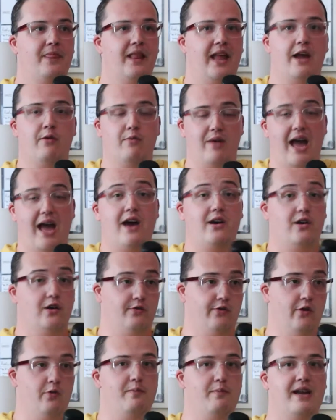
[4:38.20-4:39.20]
and we had our
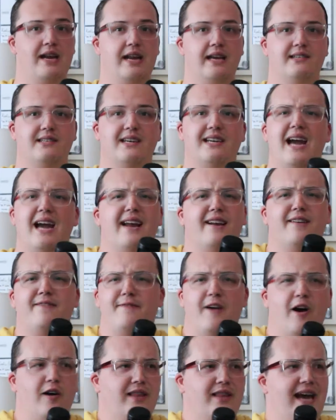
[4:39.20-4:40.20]
group meetings, it kind of
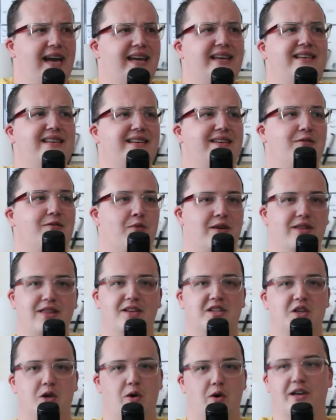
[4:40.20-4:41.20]
felt like when the
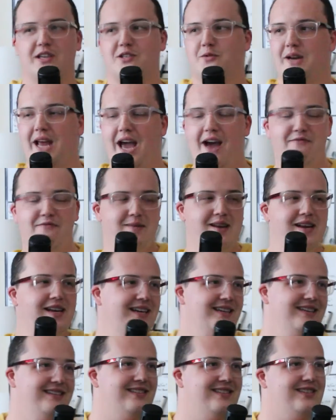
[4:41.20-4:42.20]
toys would have
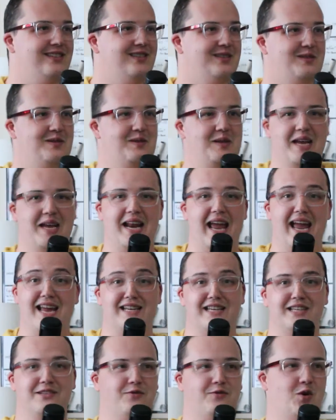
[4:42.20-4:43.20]
meetings in
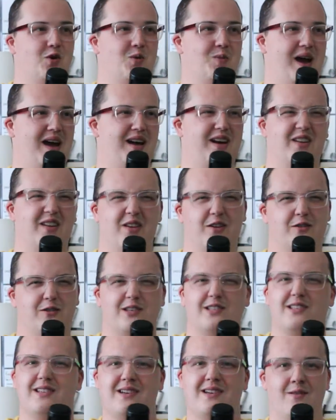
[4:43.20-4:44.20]
Andy's room. I don't know, there was
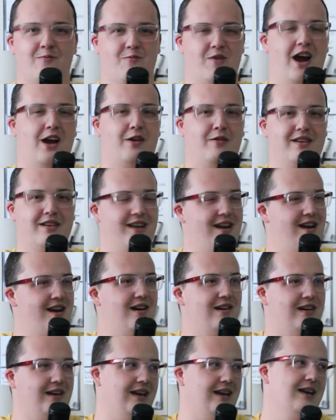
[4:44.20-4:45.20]
just a camaraderie
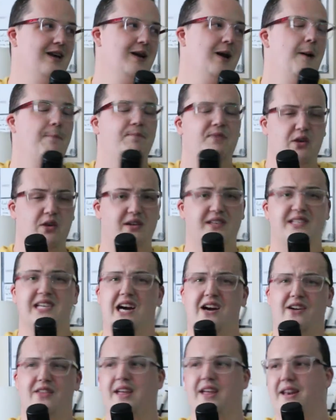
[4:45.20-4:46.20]
there, and you could
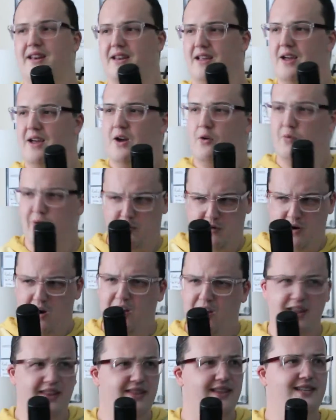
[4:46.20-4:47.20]
tell that we were
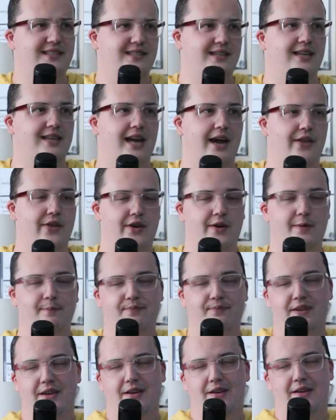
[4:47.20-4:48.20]
all in this together.
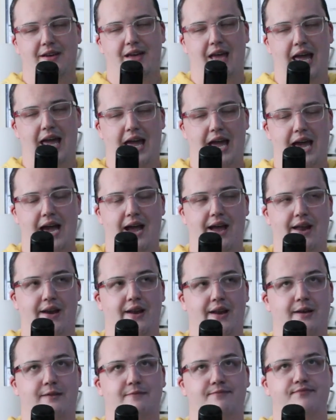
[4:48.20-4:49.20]

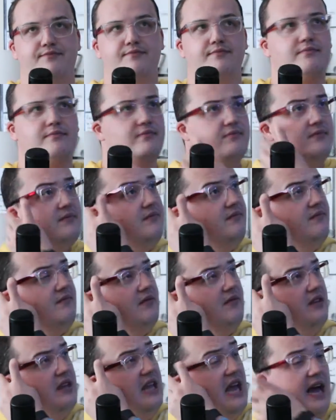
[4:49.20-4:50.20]
And
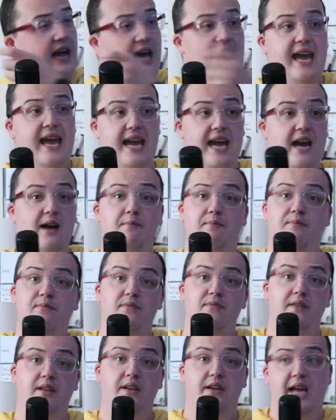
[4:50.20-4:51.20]
yeah, Ham
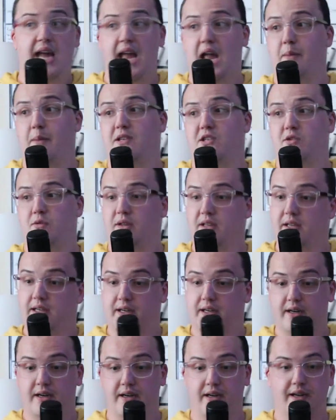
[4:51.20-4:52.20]
is really
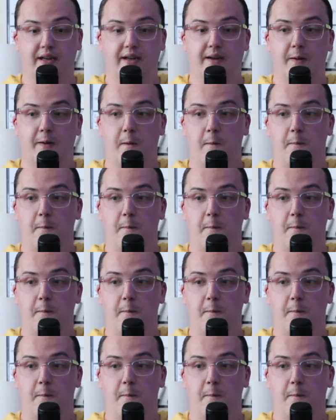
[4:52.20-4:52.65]
good.